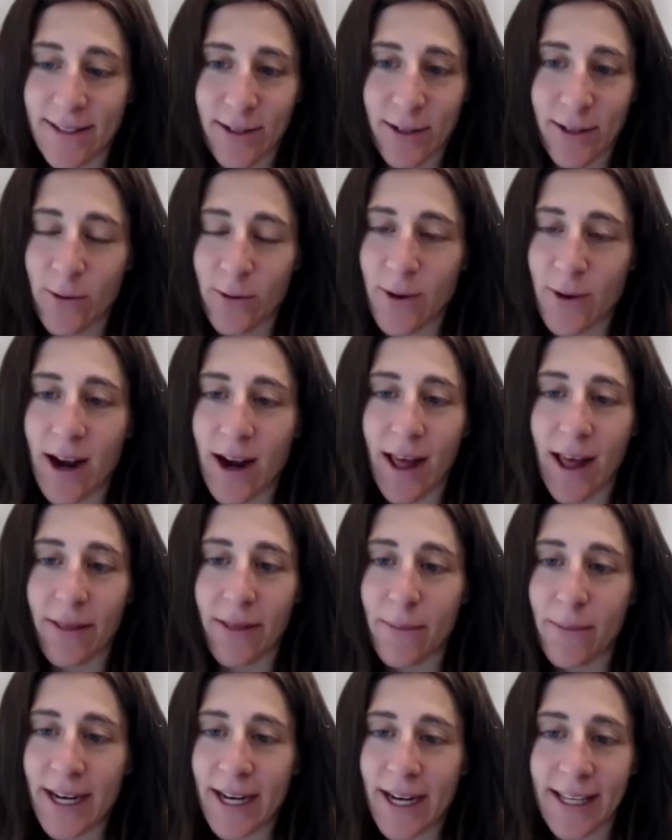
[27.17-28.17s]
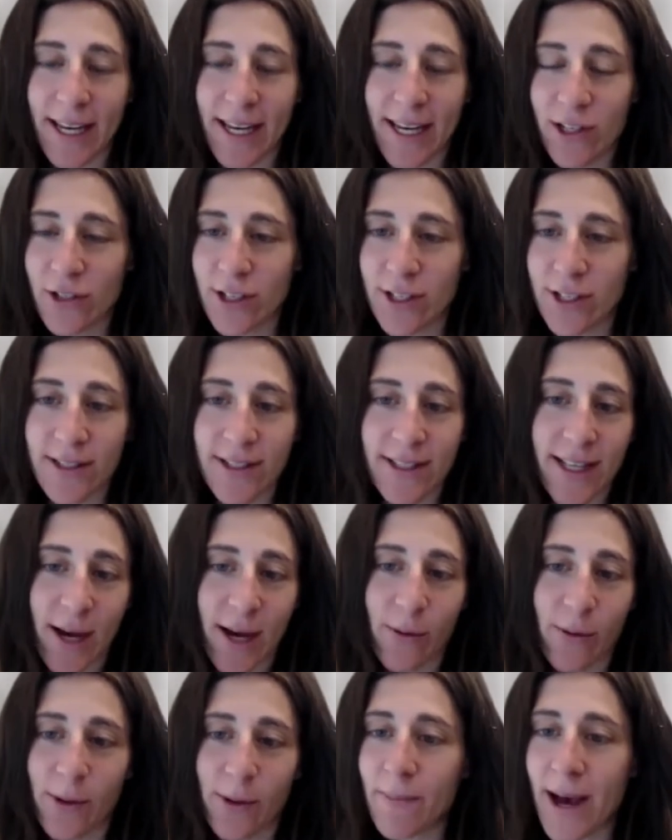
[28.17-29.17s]
not on the medications
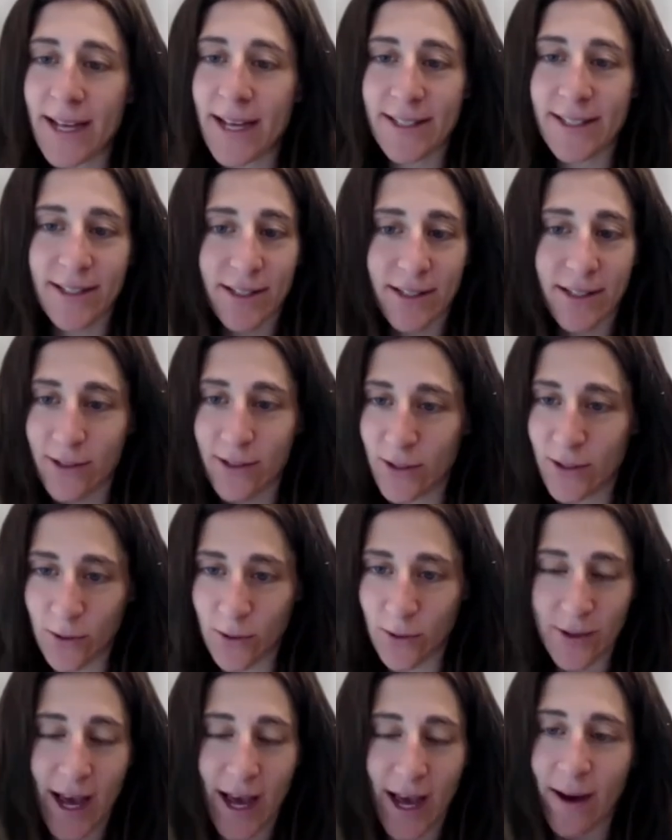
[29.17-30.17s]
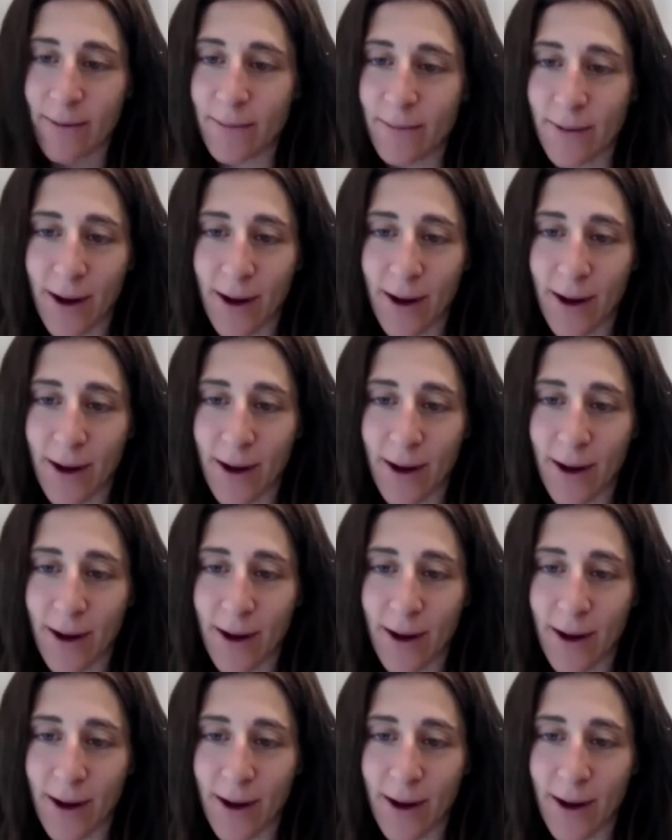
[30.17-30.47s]
that would best suit them.